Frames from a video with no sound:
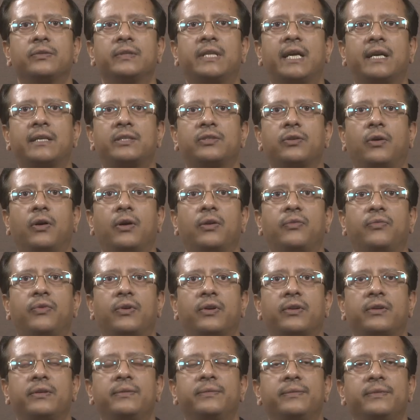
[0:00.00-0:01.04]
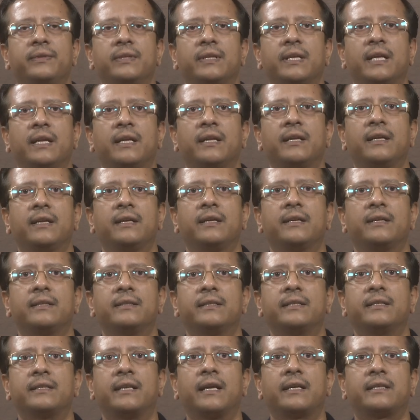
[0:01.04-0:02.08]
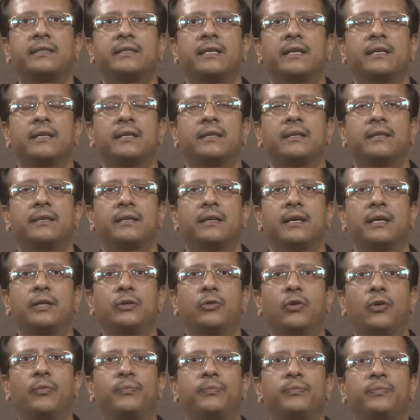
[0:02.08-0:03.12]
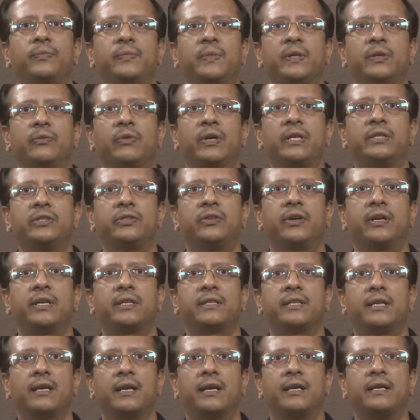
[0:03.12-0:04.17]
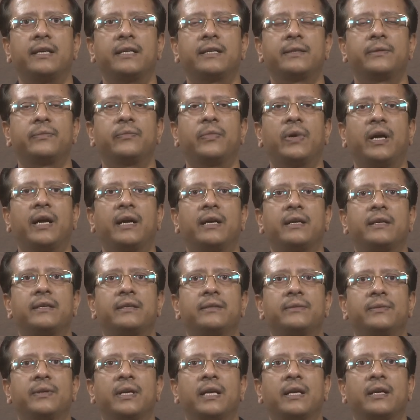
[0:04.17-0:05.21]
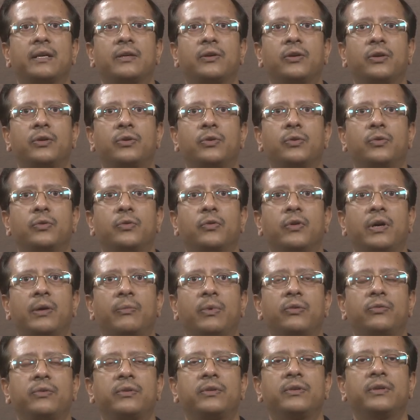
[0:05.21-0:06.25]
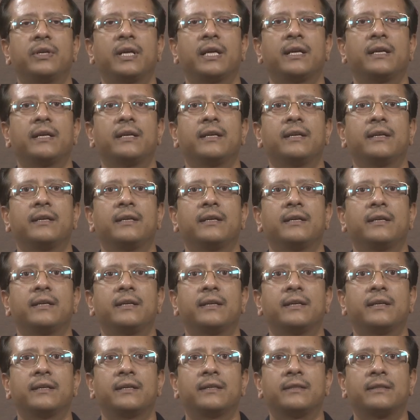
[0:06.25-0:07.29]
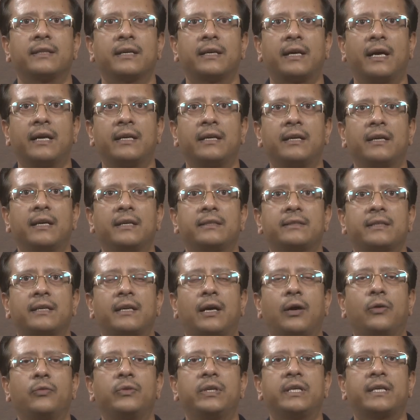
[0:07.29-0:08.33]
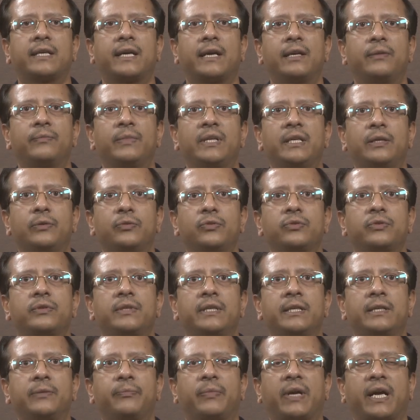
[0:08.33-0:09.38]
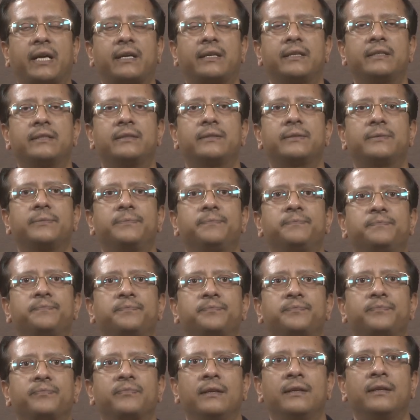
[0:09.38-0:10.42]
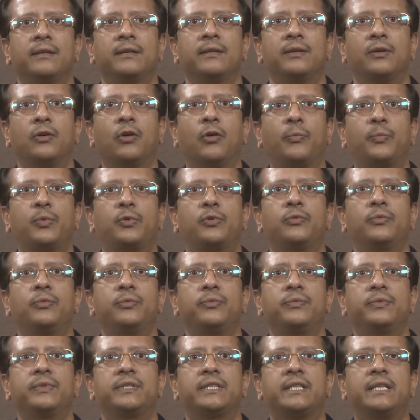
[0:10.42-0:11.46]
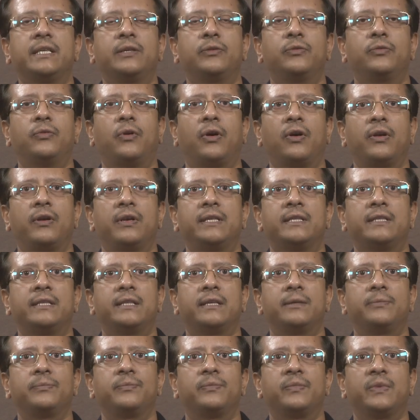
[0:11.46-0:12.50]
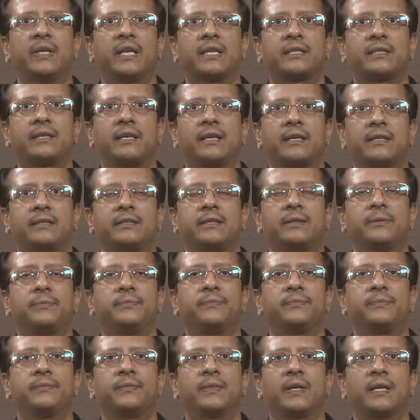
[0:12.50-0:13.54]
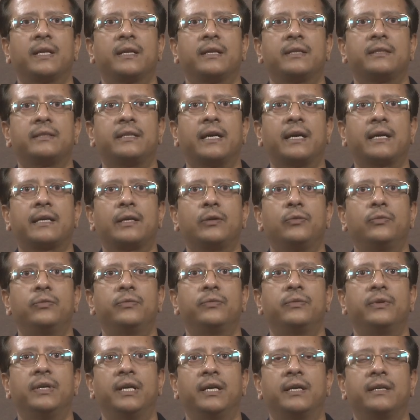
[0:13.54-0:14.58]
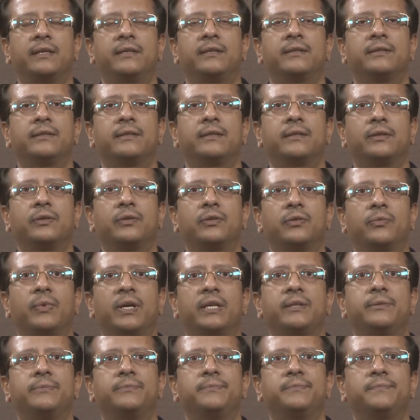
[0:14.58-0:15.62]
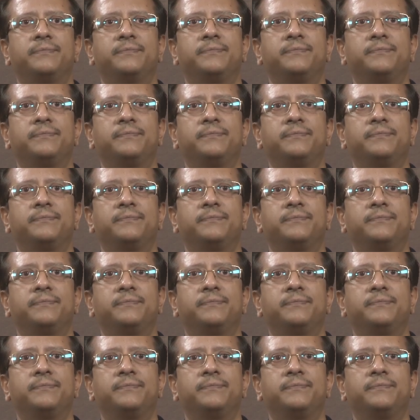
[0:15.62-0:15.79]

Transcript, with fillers: So that is all for this lecture. I hope you enjoyed the learning and got to know about the guidelines and how it can be used in practice. Hope to see you all in the next lecture. Thank you and goodbye.